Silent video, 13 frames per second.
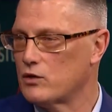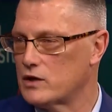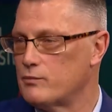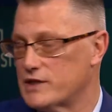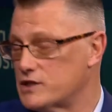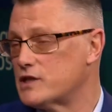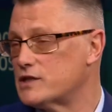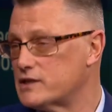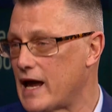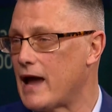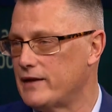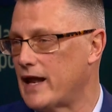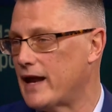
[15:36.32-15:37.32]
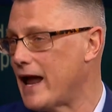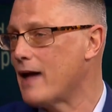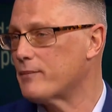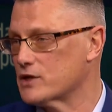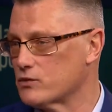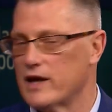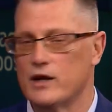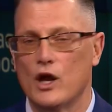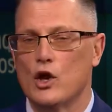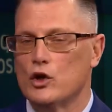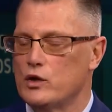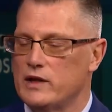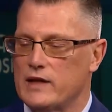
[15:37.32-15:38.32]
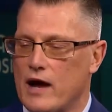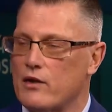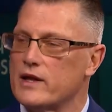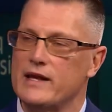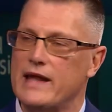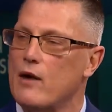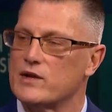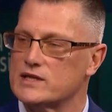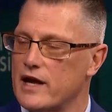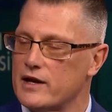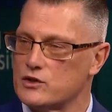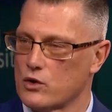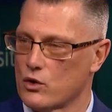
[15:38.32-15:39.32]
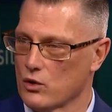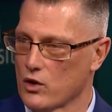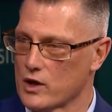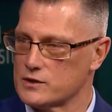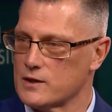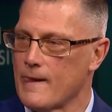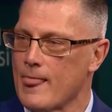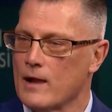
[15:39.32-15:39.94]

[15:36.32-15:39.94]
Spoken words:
Businesses that happens, right? Now it's not a total loss.